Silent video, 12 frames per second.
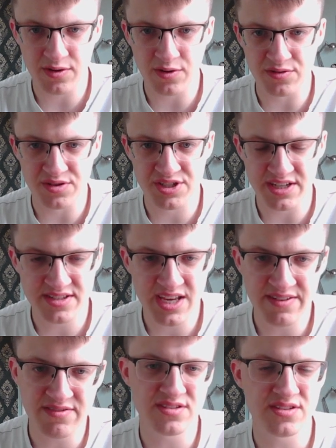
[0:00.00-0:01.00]
on
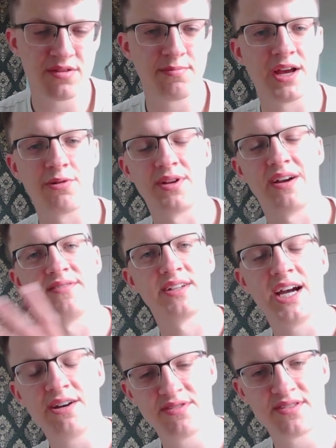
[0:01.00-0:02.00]
g7, so black would have to
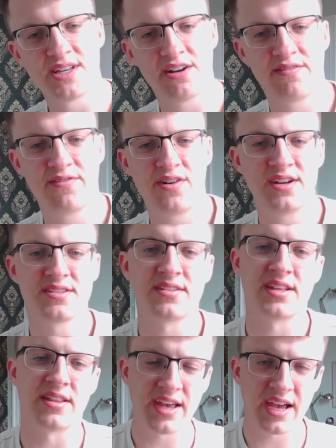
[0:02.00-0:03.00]
counter sacrifice and
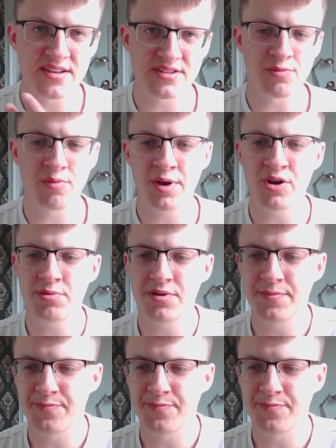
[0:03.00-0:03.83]
then the king side would be open.